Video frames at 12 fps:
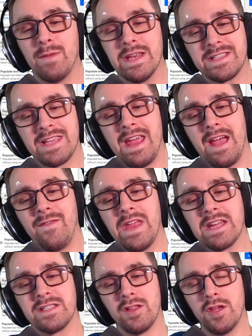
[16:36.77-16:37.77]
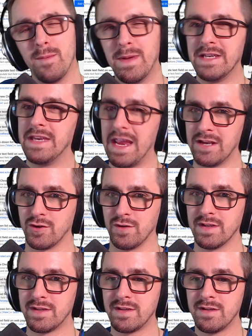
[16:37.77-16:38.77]
going to say I think it's a little bit
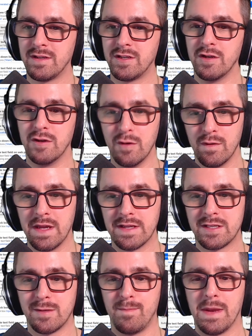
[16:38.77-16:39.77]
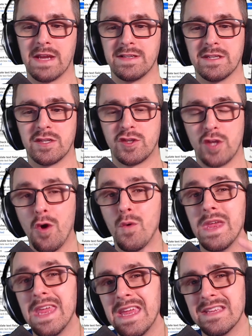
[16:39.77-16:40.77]
dangerous to do this because it's
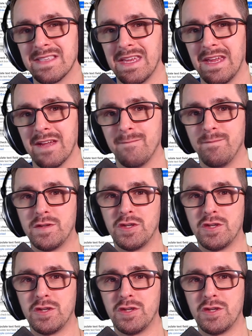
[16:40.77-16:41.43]
so easy